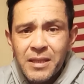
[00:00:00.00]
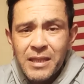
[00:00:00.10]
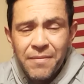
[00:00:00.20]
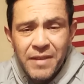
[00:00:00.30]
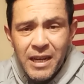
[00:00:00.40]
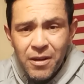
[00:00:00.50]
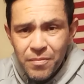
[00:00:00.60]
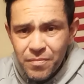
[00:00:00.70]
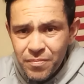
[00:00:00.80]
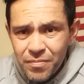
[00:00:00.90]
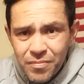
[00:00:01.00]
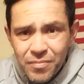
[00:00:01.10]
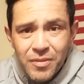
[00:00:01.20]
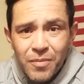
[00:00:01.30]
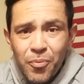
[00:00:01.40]
giving out
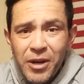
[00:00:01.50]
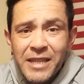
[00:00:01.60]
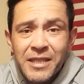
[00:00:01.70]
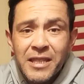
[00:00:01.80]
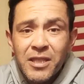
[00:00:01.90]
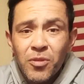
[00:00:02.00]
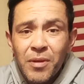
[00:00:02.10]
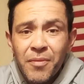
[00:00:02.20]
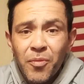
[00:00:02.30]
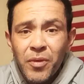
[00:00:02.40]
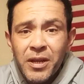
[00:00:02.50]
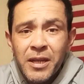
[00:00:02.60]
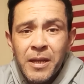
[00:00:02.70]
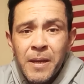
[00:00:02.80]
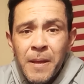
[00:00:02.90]
praises to everyone
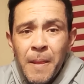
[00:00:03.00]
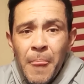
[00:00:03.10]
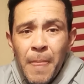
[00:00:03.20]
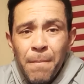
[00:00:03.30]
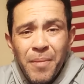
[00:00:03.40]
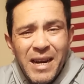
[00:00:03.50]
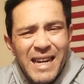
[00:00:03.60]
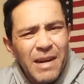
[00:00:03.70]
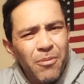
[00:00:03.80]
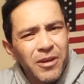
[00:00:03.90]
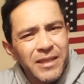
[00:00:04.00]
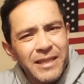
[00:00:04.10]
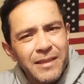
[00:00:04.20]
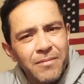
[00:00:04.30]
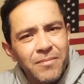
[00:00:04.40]
but i never
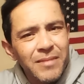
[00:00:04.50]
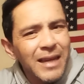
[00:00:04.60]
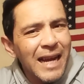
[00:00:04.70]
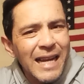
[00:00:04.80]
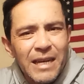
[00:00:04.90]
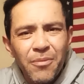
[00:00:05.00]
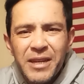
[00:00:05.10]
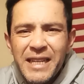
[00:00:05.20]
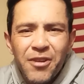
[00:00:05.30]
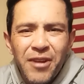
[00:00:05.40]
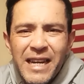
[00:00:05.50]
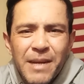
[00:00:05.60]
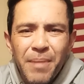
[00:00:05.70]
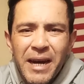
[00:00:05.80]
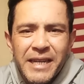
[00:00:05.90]
i never hear
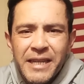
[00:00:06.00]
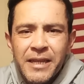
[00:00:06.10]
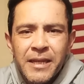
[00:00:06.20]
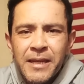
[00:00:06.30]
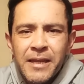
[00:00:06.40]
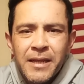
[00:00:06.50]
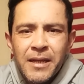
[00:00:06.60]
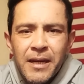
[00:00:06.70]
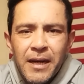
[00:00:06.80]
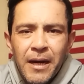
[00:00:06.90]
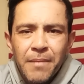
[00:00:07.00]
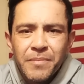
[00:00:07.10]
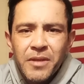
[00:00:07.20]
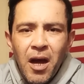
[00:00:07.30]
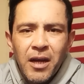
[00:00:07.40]
anybody um,
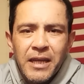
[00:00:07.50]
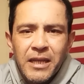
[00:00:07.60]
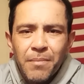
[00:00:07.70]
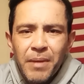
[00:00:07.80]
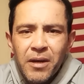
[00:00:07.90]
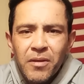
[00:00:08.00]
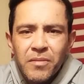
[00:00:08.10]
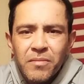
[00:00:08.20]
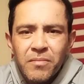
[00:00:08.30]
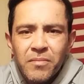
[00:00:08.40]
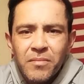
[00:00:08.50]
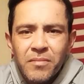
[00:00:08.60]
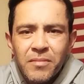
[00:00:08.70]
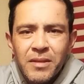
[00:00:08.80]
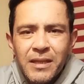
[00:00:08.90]
talking about
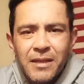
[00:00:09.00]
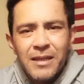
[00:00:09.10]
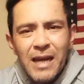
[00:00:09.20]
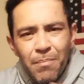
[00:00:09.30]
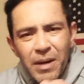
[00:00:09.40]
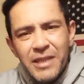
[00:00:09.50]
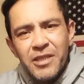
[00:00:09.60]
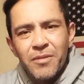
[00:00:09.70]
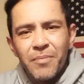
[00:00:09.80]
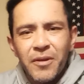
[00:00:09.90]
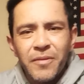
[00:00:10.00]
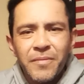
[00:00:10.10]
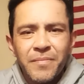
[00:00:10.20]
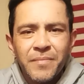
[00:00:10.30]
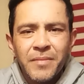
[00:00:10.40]
god bless you bro
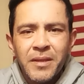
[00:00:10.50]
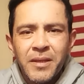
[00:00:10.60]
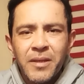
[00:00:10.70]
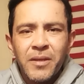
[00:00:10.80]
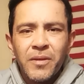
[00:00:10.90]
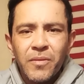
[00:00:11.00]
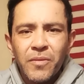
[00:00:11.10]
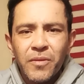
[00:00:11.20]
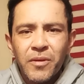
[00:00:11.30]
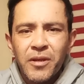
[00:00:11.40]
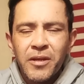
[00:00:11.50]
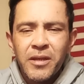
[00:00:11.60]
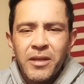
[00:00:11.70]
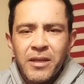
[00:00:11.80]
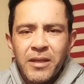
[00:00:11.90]
or
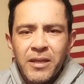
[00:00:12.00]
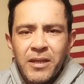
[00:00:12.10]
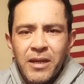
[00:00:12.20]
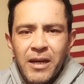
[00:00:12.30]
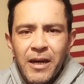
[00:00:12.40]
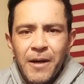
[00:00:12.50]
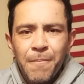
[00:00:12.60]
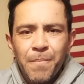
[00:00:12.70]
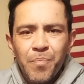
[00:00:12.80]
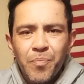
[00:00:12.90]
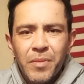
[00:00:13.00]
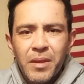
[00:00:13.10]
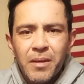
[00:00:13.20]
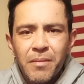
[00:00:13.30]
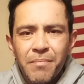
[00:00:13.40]
um,
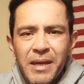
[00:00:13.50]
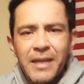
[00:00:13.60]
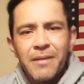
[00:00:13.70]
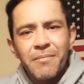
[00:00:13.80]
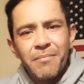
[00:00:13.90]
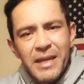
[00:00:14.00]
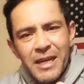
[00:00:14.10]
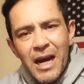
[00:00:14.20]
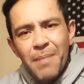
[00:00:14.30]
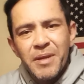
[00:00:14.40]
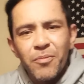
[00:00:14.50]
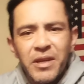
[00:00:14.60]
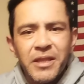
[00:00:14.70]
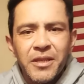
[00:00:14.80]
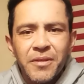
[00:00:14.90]
may may god be
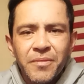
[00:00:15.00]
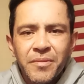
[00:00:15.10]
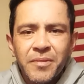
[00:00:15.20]
with you